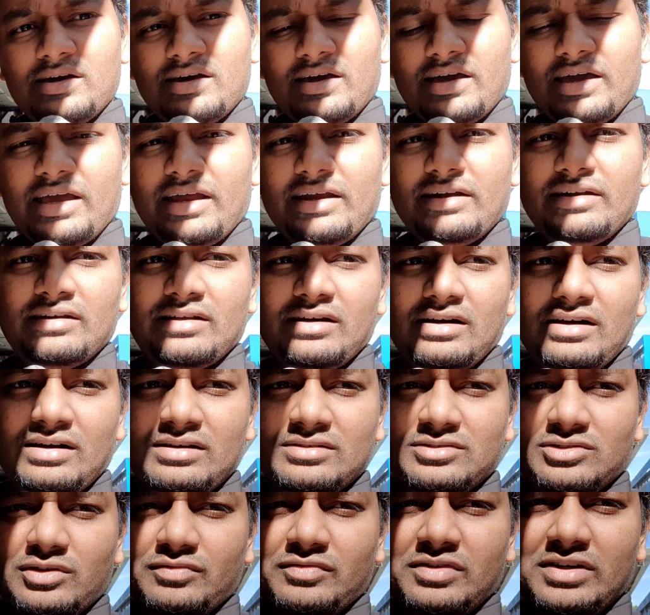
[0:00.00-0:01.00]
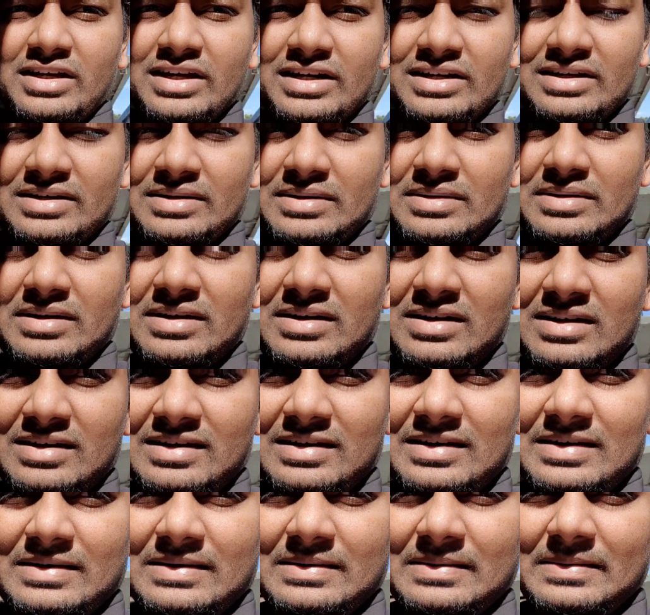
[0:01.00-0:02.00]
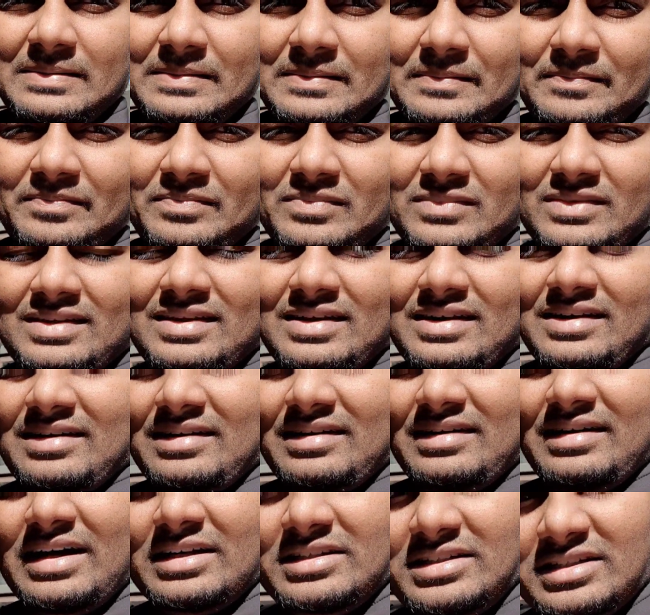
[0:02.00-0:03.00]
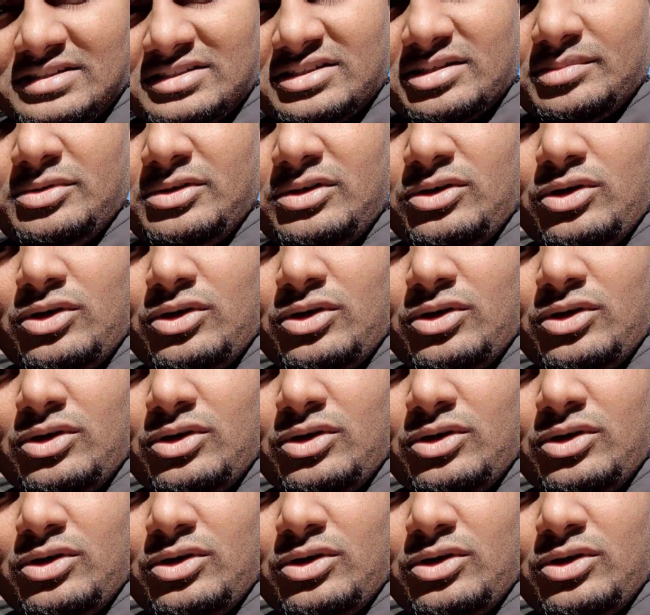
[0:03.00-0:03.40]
and so if you get a adjustable